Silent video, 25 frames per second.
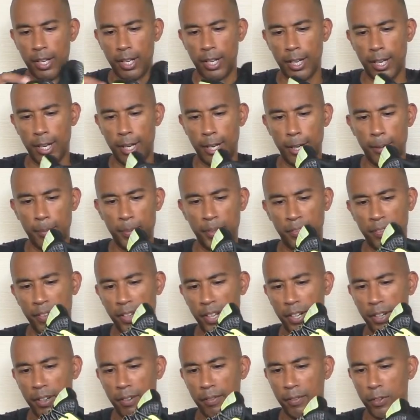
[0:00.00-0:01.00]
if
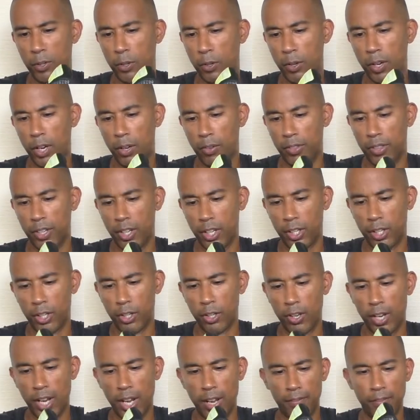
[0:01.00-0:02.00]
any of you out there, you
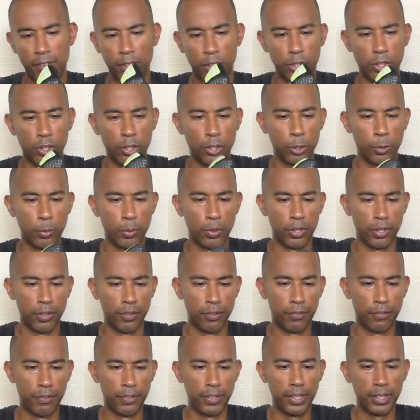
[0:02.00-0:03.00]
know, have issues with your
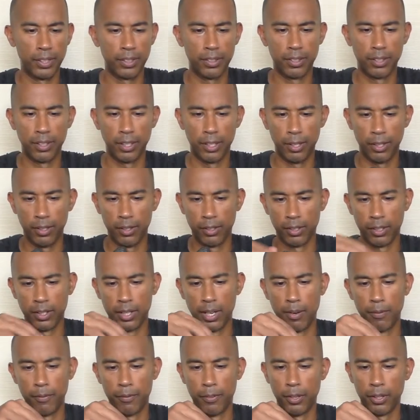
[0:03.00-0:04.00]
feet and
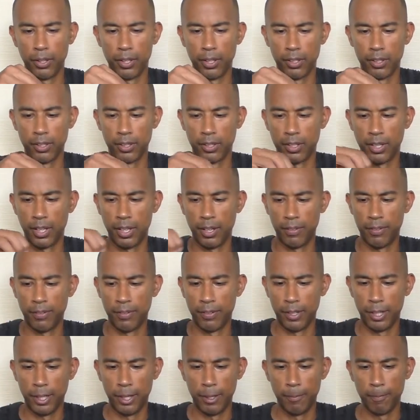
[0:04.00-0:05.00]
comfort and
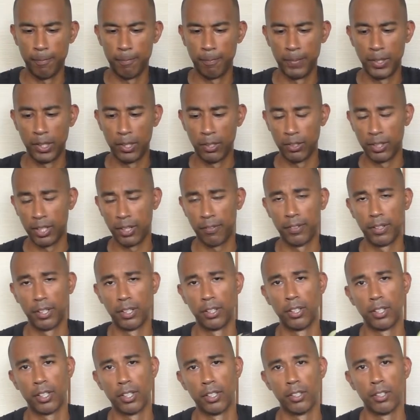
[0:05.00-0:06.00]
stuff, you know,
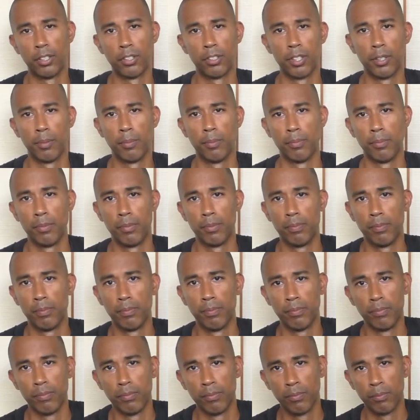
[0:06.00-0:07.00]
definitely look into some
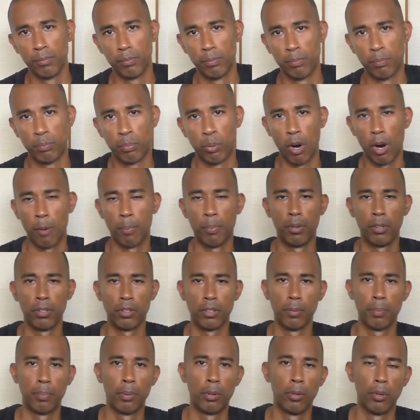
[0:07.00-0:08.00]
proper
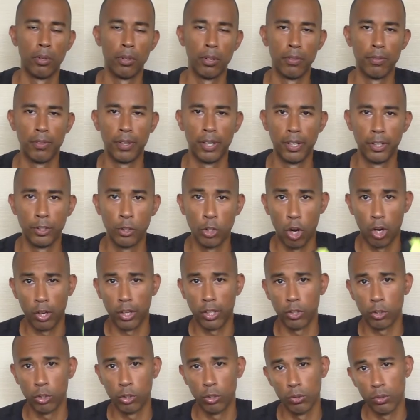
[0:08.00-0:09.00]
supportive
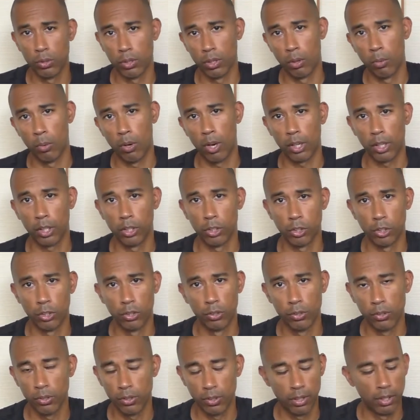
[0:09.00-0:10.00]
jogging shoes or walking
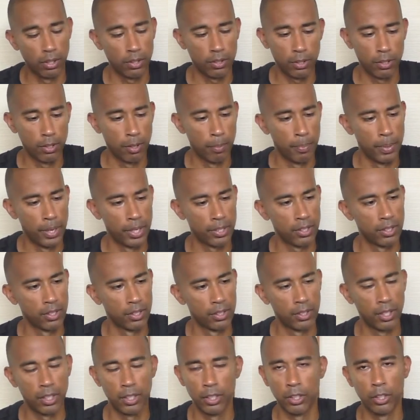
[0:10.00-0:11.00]
shoes. It's the best
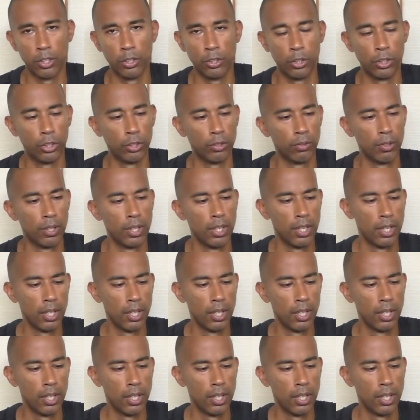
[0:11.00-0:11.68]
thing that you can do.